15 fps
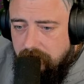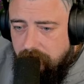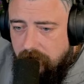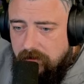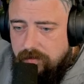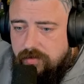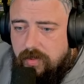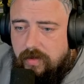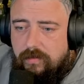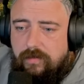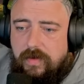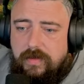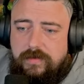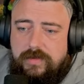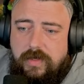Reel 2.
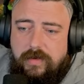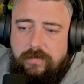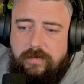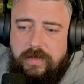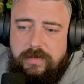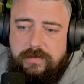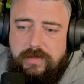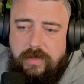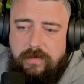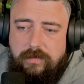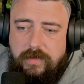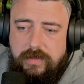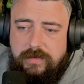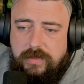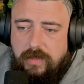
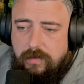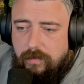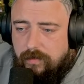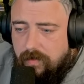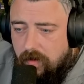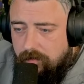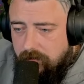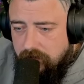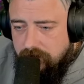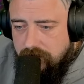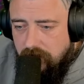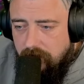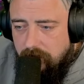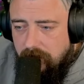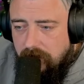We've got reel
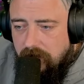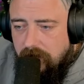2.